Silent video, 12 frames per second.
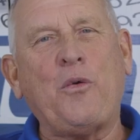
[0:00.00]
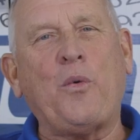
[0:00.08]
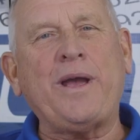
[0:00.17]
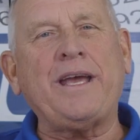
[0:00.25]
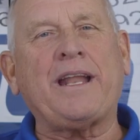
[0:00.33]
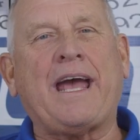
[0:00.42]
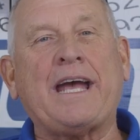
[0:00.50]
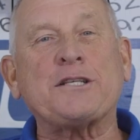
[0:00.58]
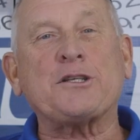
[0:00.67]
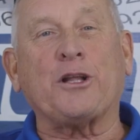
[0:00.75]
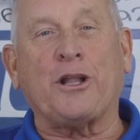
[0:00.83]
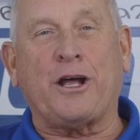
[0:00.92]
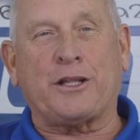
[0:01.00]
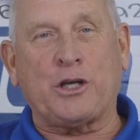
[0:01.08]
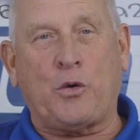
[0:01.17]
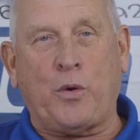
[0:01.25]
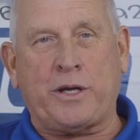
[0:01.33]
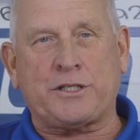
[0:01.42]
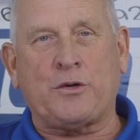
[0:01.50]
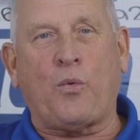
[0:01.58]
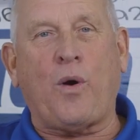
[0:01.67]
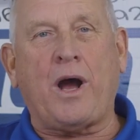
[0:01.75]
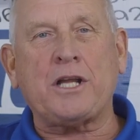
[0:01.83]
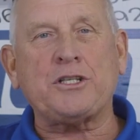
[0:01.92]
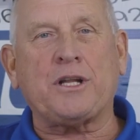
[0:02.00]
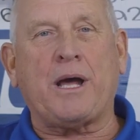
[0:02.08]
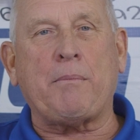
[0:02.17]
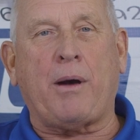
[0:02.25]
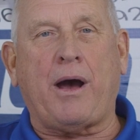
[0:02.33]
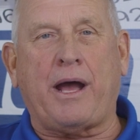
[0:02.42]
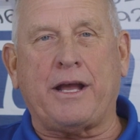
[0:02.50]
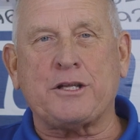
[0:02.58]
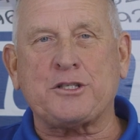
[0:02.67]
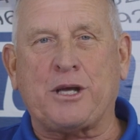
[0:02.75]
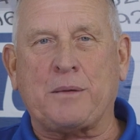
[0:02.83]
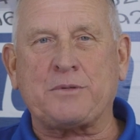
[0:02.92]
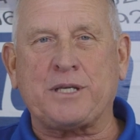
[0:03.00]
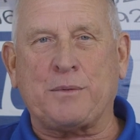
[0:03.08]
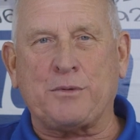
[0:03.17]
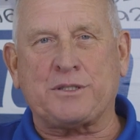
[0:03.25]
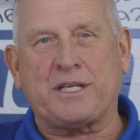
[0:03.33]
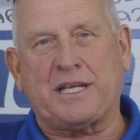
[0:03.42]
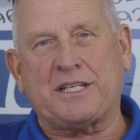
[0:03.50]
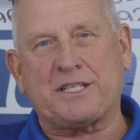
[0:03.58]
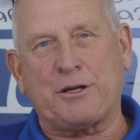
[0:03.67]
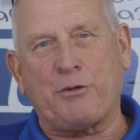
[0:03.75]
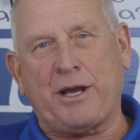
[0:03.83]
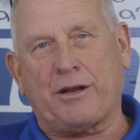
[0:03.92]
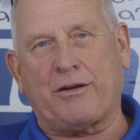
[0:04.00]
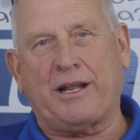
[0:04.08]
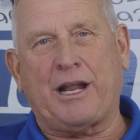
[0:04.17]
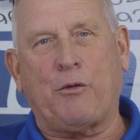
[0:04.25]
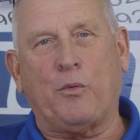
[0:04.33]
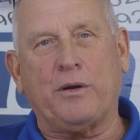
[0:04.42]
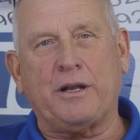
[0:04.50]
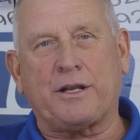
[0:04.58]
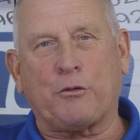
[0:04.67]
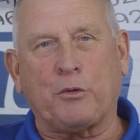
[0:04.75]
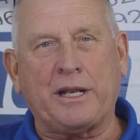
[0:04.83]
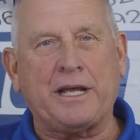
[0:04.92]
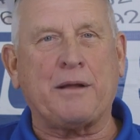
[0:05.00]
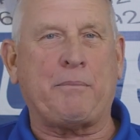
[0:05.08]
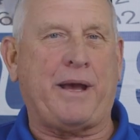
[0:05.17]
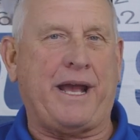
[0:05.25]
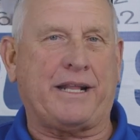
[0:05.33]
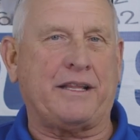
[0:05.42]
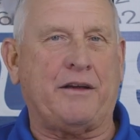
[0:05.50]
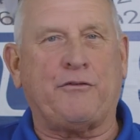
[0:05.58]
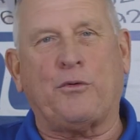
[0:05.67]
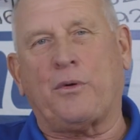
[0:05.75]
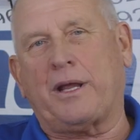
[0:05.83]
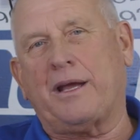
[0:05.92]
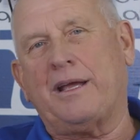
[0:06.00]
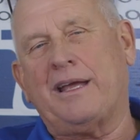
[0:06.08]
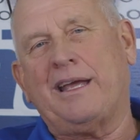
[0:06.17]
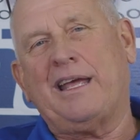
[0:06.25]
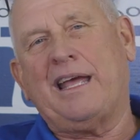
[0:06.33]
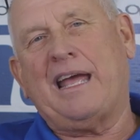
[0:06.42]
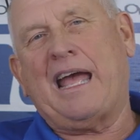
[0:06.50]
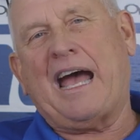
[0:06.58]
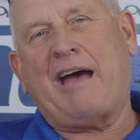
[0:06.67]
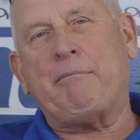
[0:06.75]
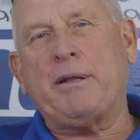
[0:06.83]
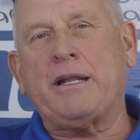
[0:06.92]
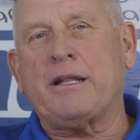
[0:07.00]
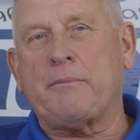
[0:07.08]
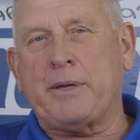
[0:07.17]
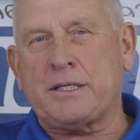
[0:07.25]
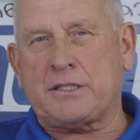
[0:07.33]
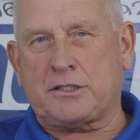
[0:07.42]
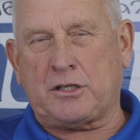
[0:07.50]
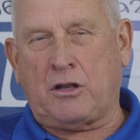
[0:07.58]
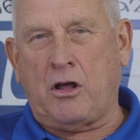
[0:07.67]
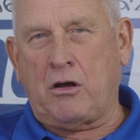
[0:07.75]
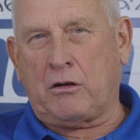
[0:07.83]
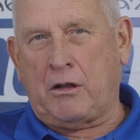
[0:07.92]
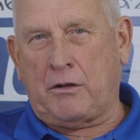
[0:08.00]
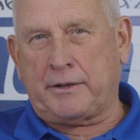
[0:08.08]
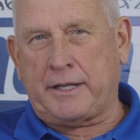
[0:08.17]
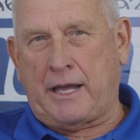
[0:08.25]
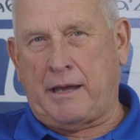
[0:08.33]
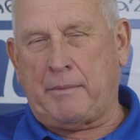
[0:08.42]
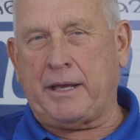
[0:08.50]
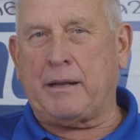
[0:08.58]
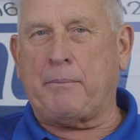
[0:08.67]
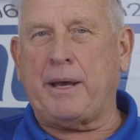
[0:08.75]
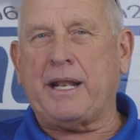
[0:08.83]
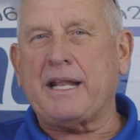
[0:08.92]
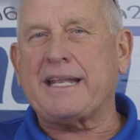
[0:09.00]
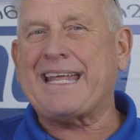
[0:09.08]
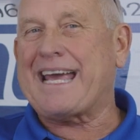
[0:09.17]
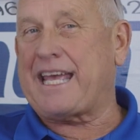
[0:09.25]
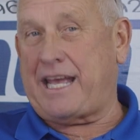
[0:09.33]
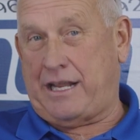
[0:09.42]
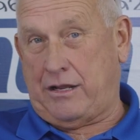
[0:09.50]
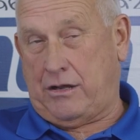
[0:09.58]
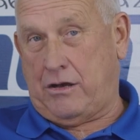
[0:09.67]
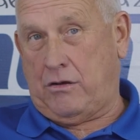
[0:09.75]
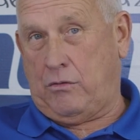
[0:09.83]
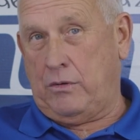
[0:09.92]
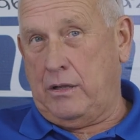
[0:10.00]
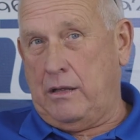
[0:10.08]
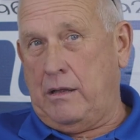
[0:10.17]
We get asked a lot the question, why should I buy a ShopSabre C N C router? And I wanted to really unpack that for you. I've been in the business a long, long time, and about a decade ago,